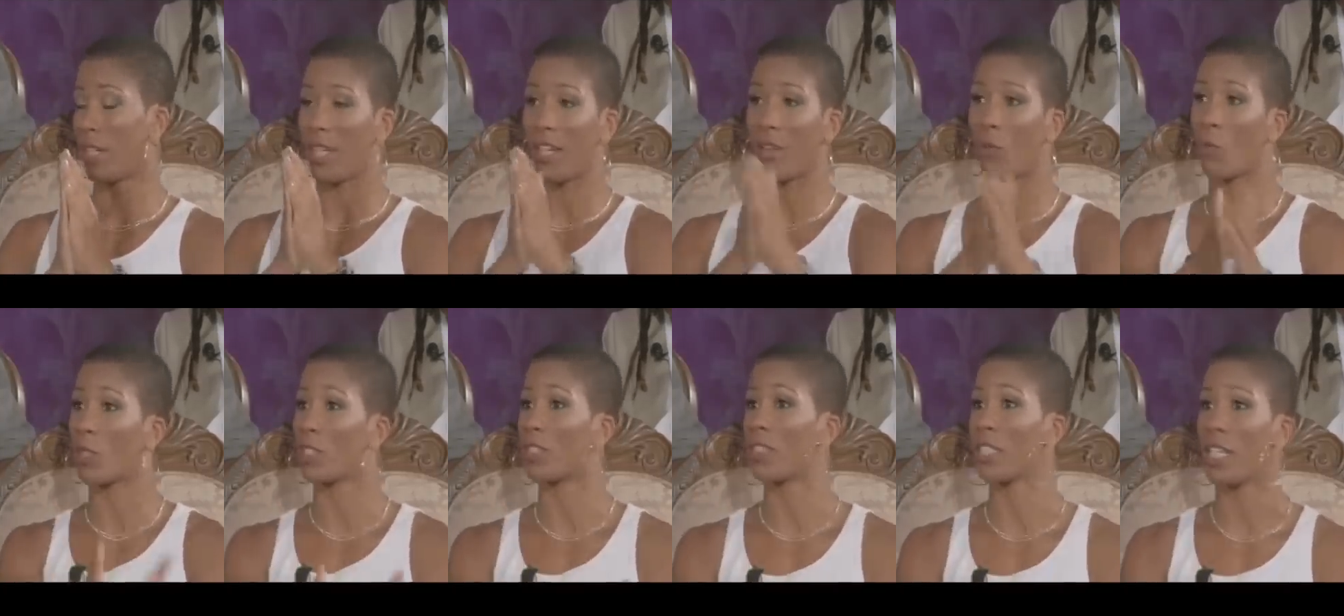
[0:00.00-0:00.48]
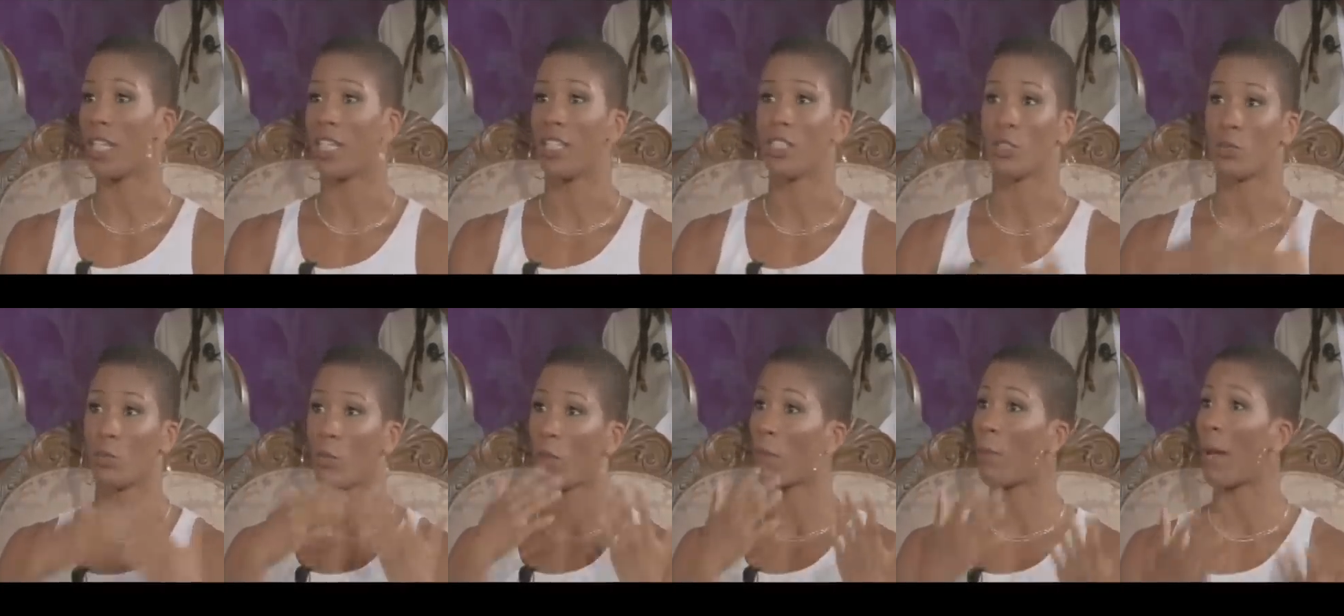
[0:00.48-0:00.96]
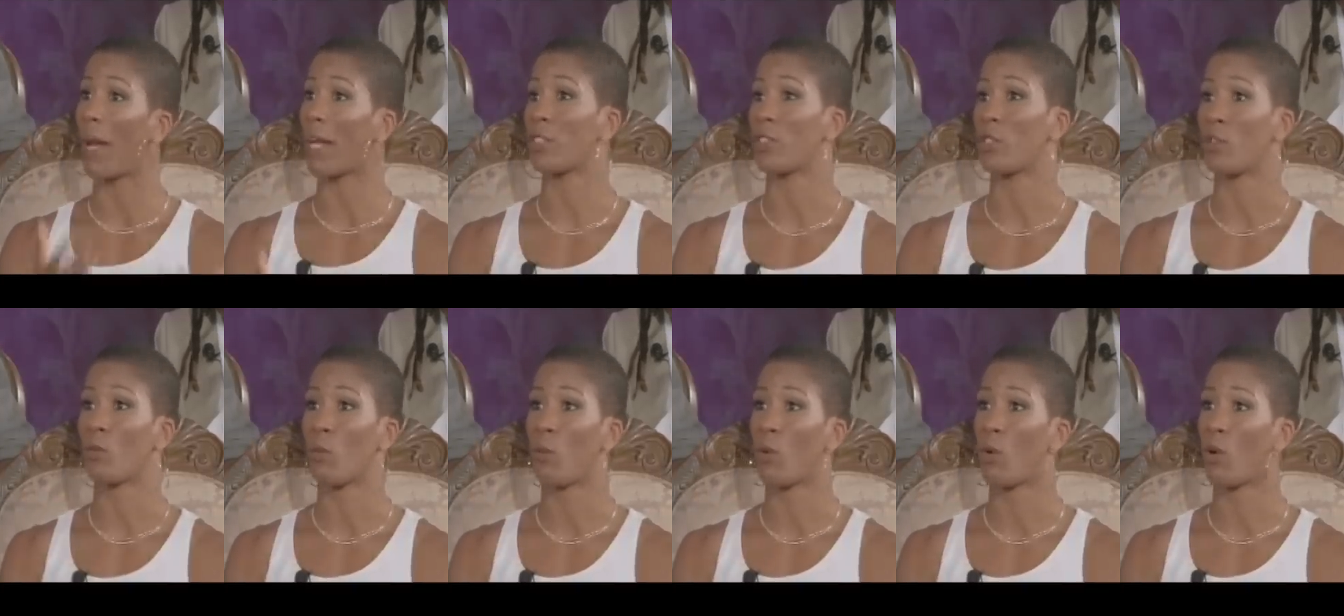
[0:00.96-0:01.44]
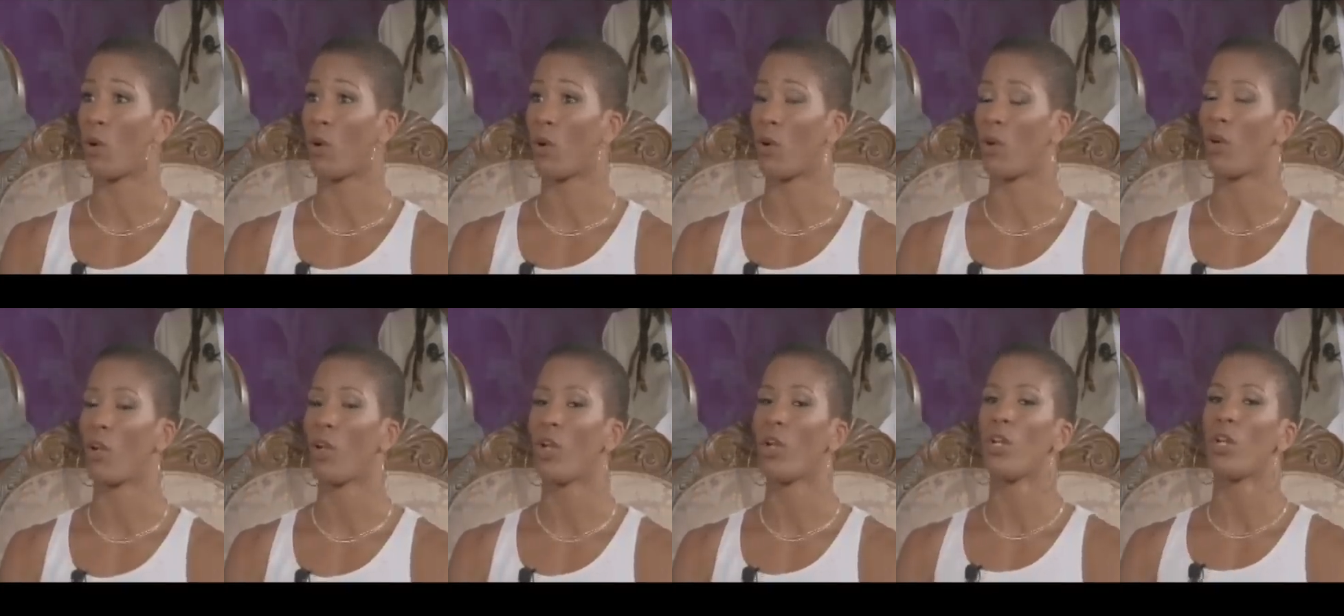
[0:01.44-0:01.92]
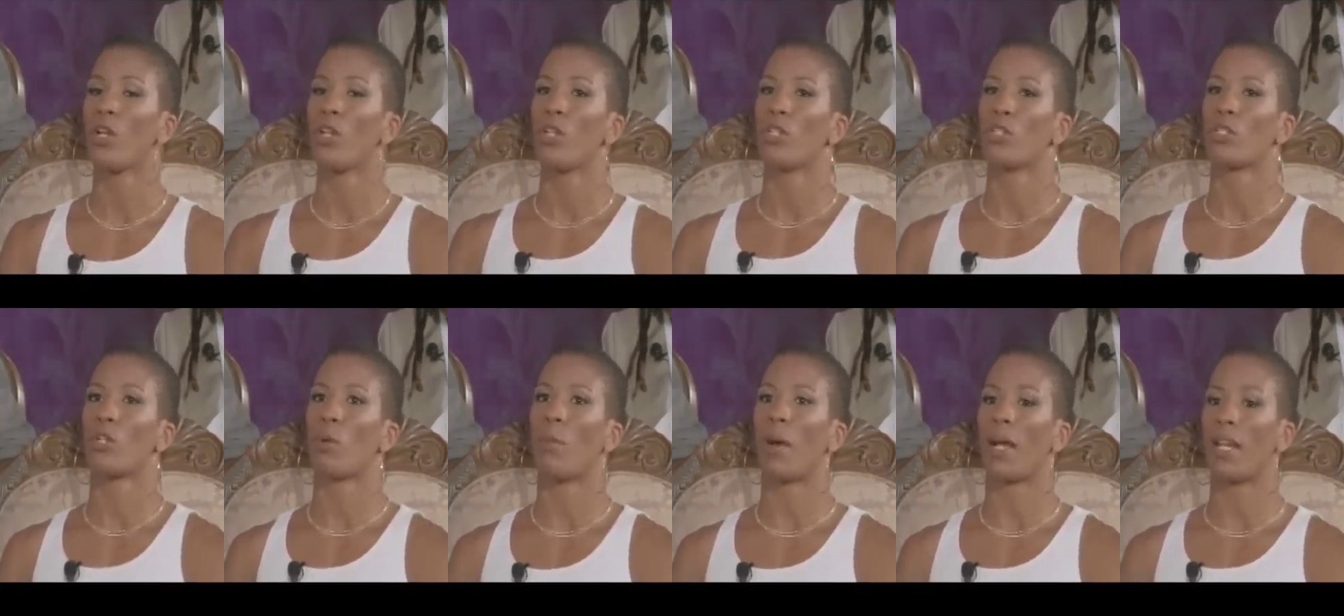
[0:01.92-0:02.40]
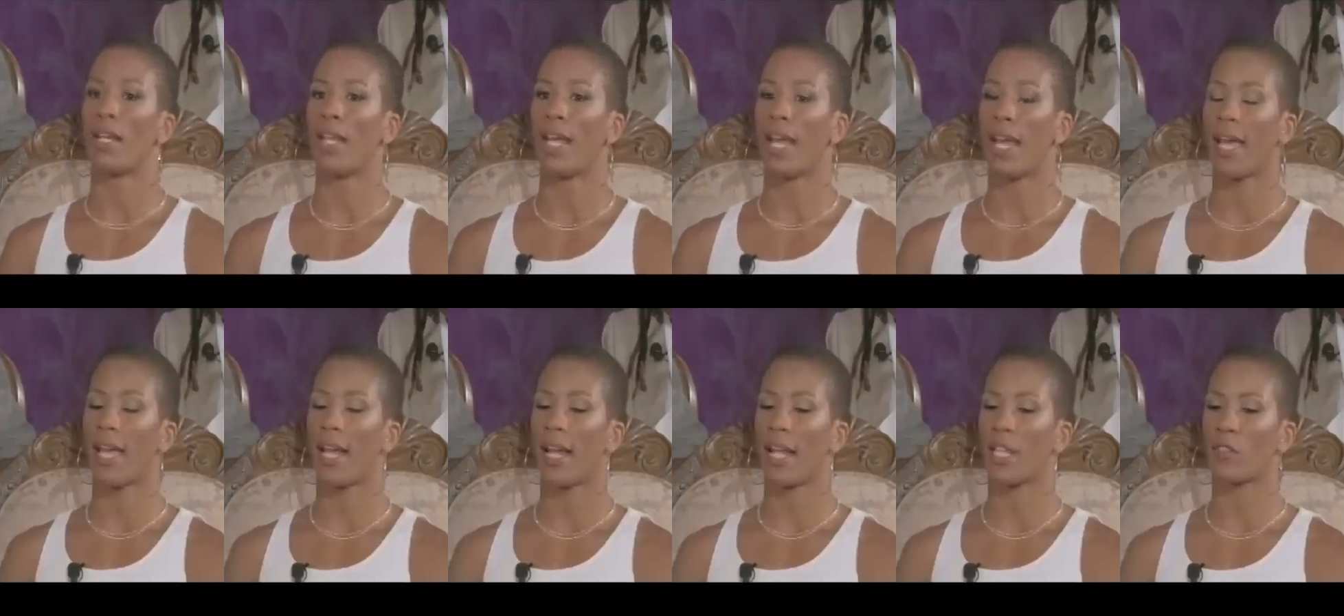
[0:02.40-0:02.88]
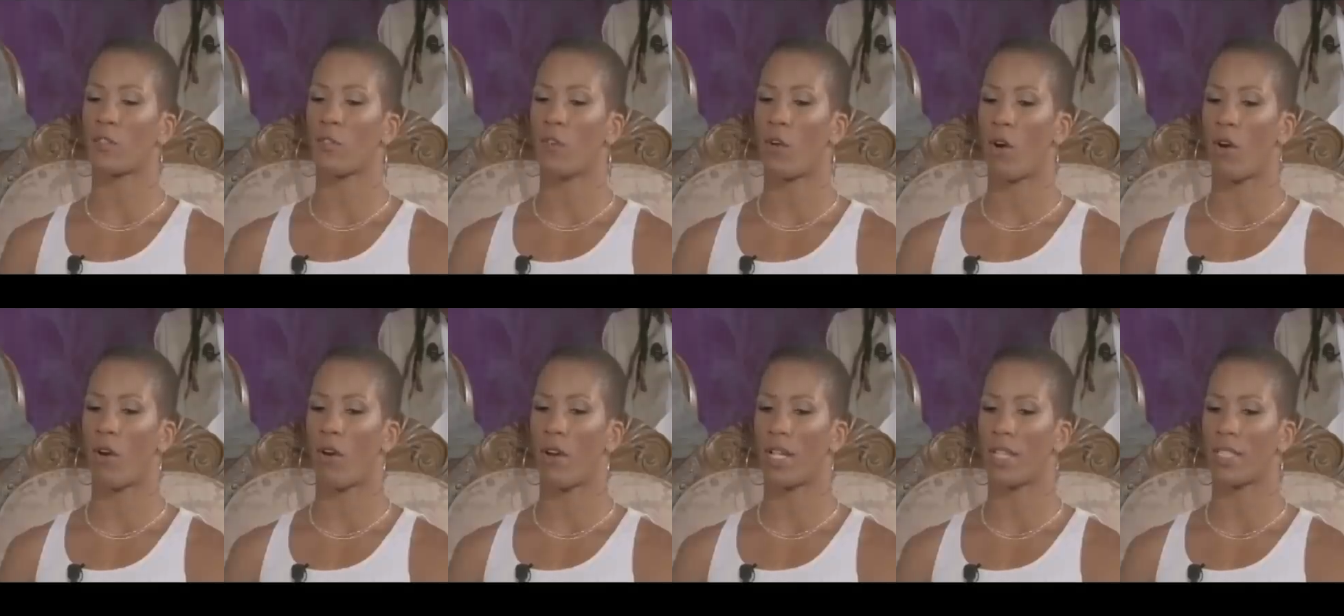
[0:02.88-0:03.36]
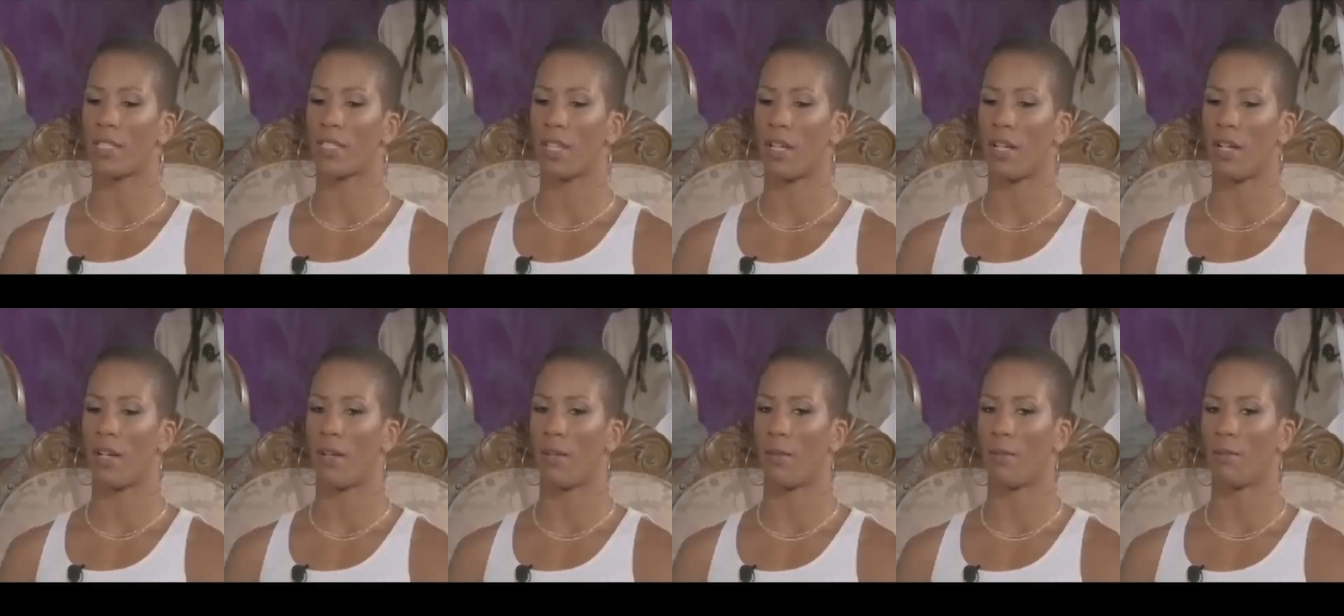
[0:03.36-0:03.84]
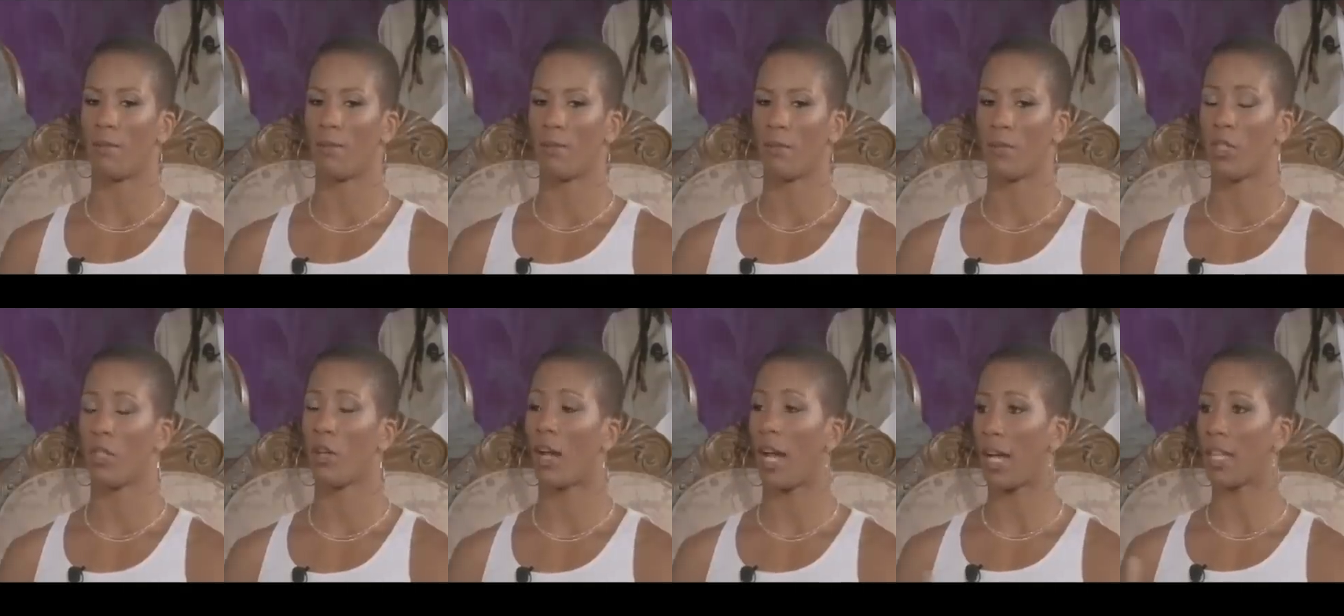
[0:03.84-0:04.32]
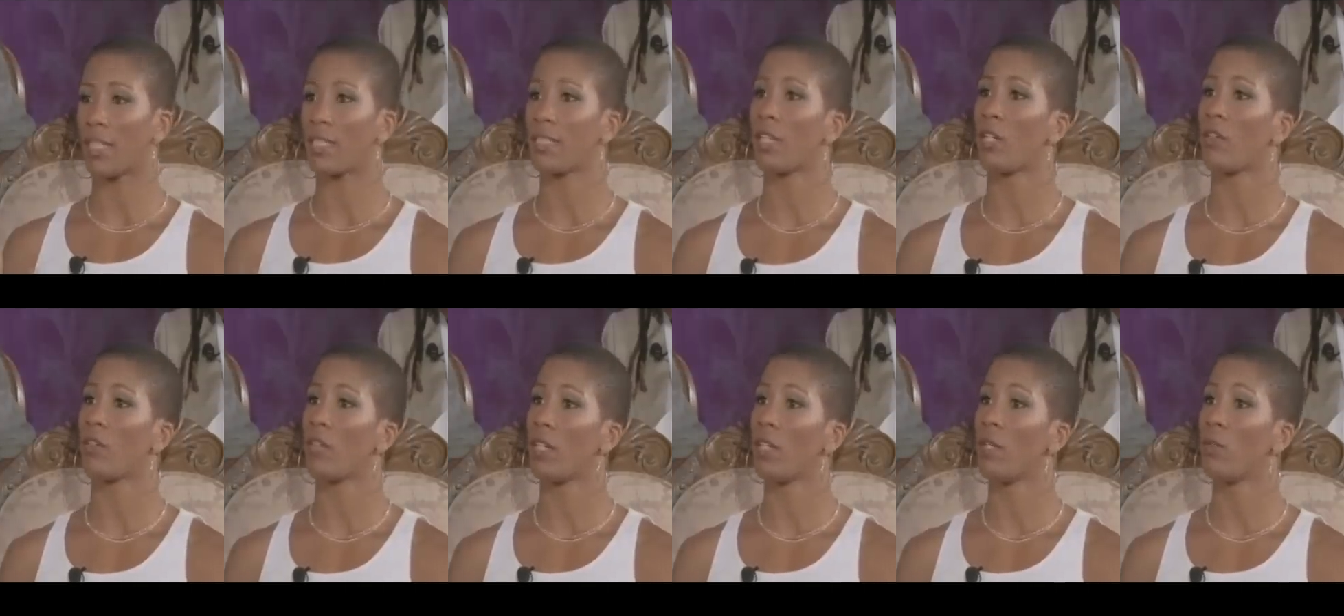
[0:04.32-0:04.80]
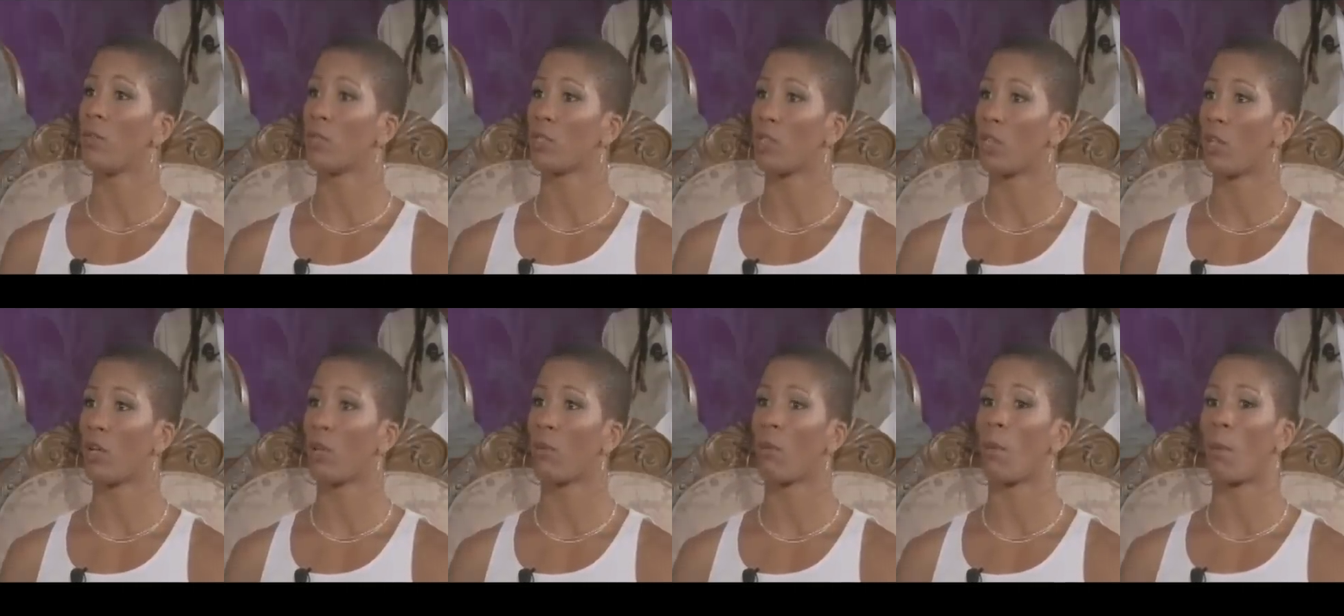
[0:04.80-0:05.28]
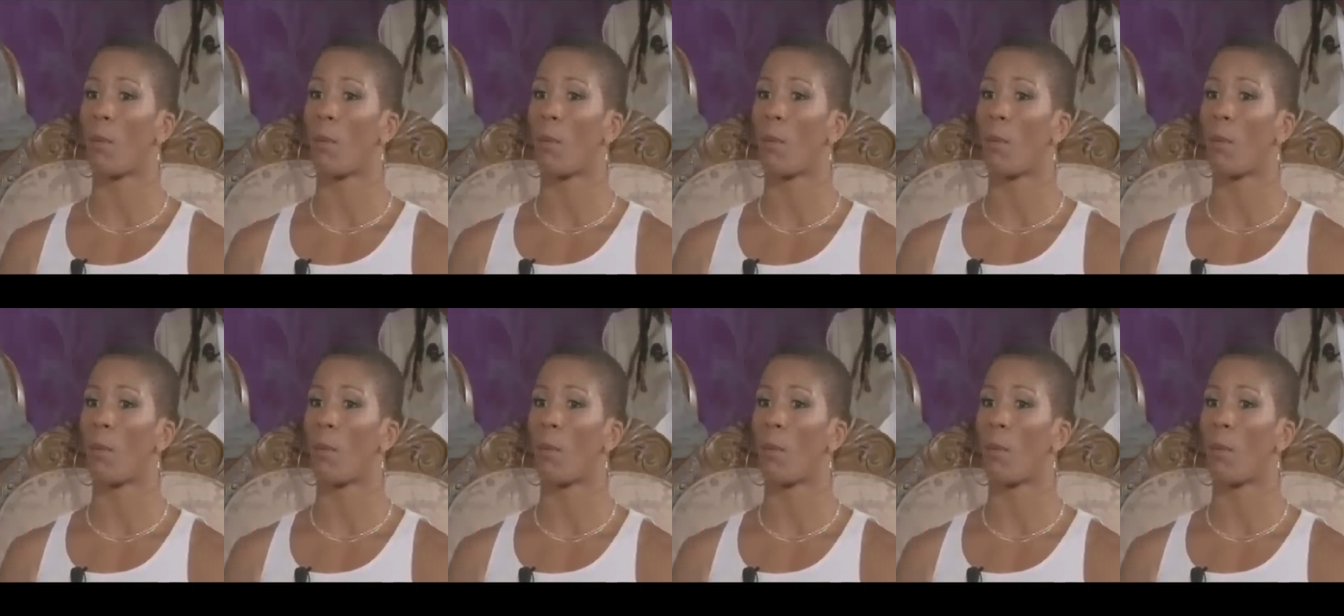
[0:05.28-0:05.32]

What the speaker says: once again, he just went back to the word. So my dad, as far as, you know, I could tell that he was hurt.